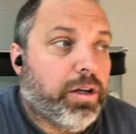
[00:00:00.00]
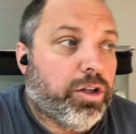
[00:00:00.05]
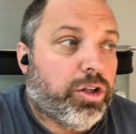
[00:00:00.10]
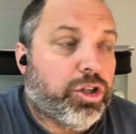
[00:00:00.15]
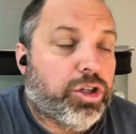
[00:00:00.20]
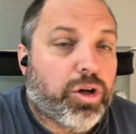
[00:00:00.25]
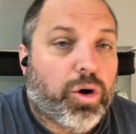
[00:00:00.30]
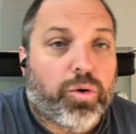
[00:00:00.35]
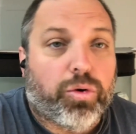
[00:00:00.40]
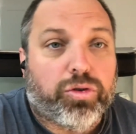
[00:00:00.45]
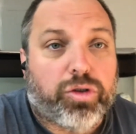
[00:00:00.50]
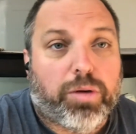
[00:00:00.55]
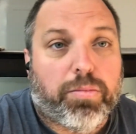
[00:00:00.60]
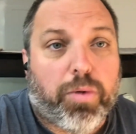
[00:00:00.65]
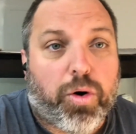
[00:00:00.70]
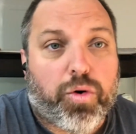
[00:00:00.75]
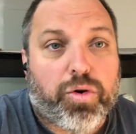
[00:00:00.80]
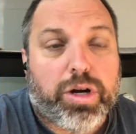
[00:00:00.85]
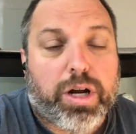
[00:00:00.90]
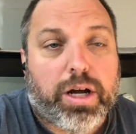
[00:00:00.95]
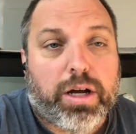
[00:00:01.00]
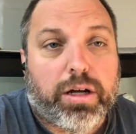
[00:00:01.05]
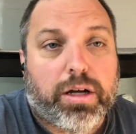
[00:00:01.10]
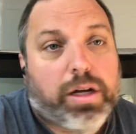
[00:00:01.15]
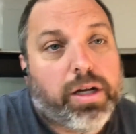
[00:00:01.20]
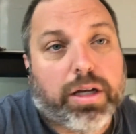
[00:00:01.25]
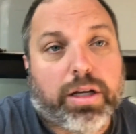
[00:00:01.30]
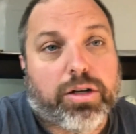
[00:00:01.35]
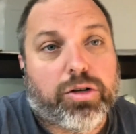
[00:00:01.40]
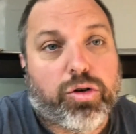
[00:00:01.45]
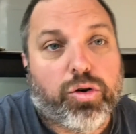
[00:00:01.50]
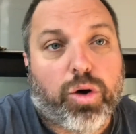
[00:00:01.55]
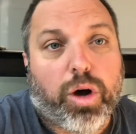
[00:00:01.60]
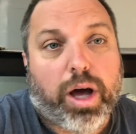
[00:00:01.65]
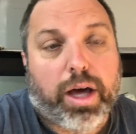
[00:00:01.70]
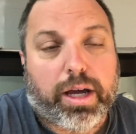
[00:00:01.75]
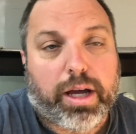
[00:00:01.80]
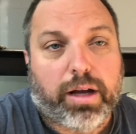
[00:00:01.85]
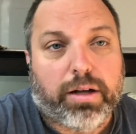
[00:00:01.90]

dose ammonia into like a